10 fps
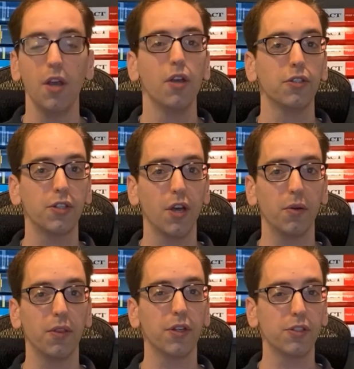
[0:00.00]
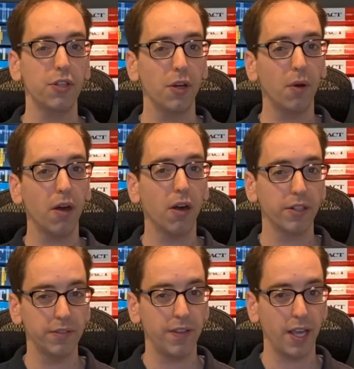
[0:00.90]
So, there's no hard and
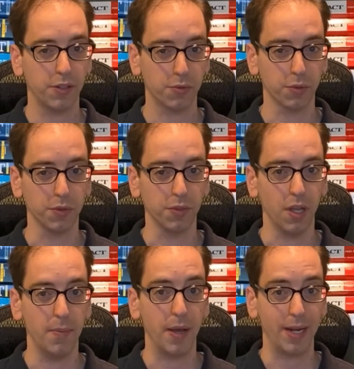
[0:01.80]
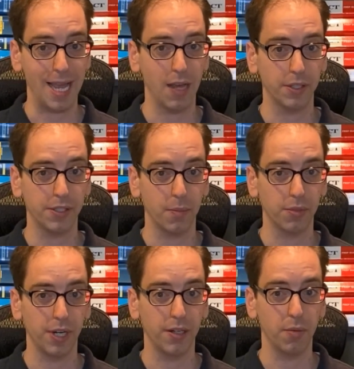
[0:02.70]
fast rule about how to
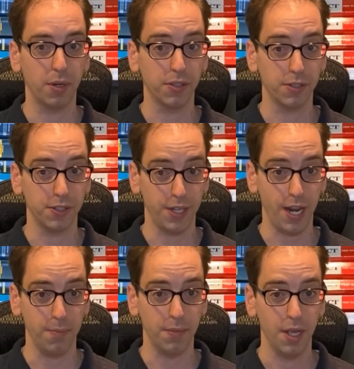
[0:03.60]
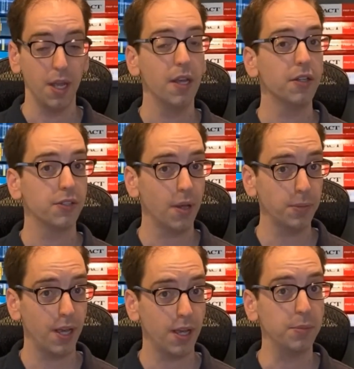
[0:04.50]
separate a person's name.
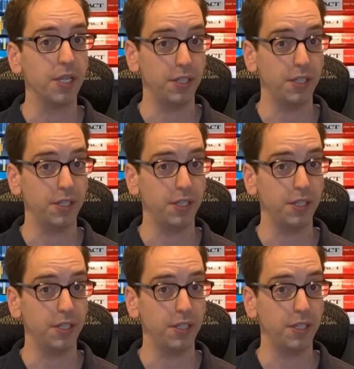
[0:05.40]
Sometimes it's